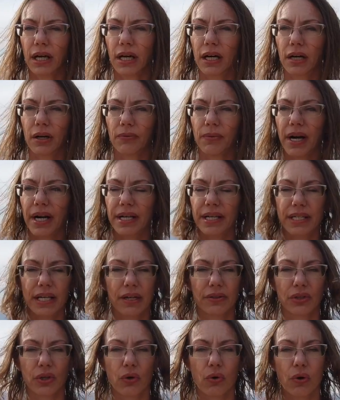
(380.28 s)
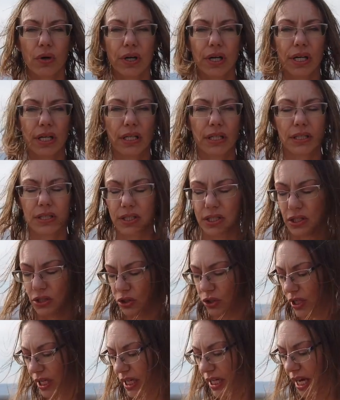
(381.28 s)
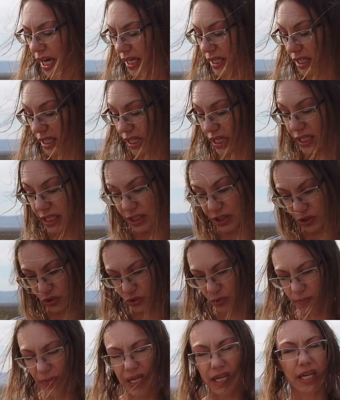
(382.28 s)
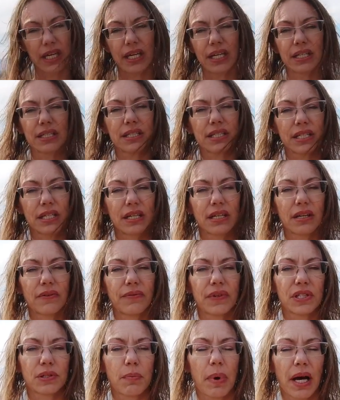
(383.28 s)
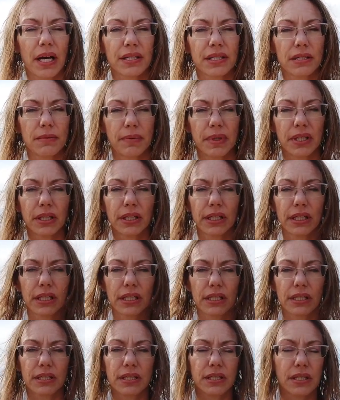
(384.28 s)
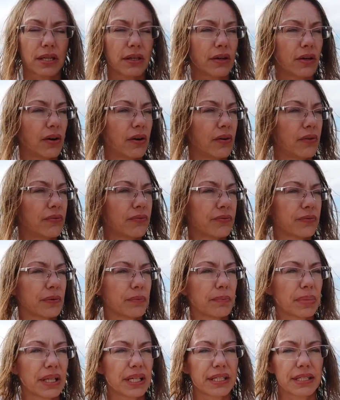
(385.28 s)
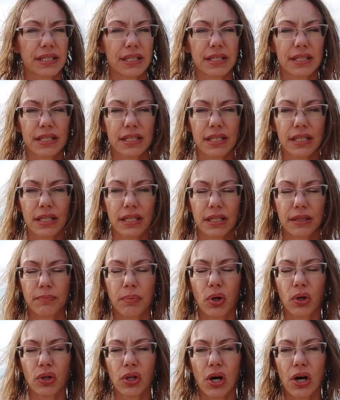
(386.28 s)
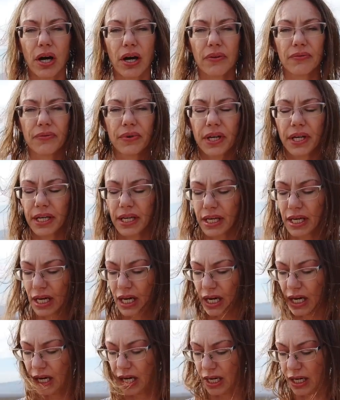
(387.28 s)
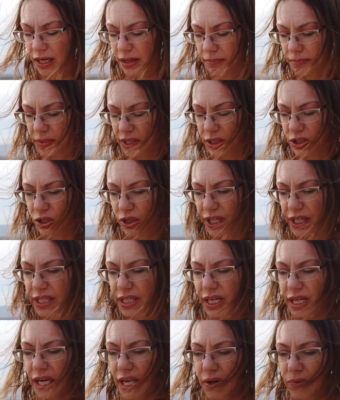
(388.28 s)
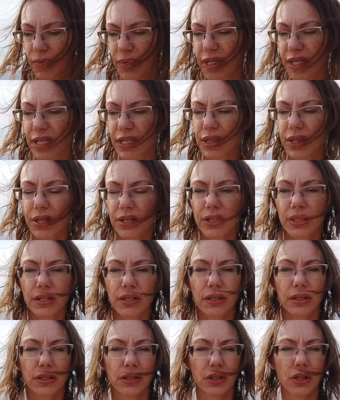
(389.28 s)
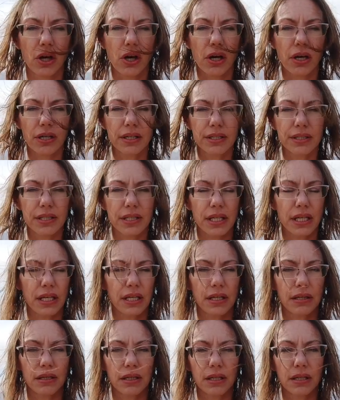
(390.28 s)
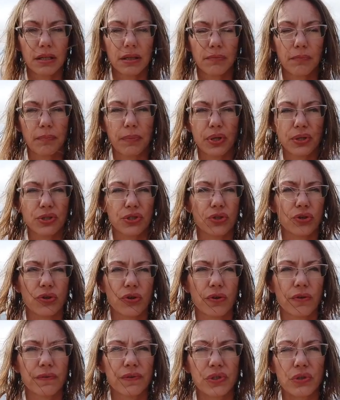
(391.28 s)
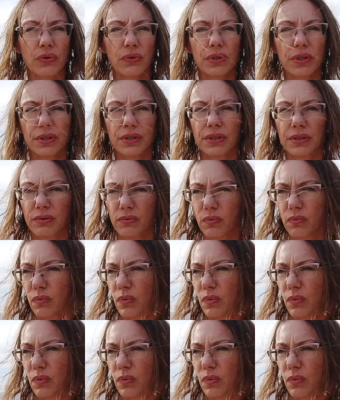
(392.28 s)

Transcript: uh, writing down the coordinates, looking at it again, zooming in, seeing if it's possibilities of places to pull off, um, looking, reading the laws in preserves or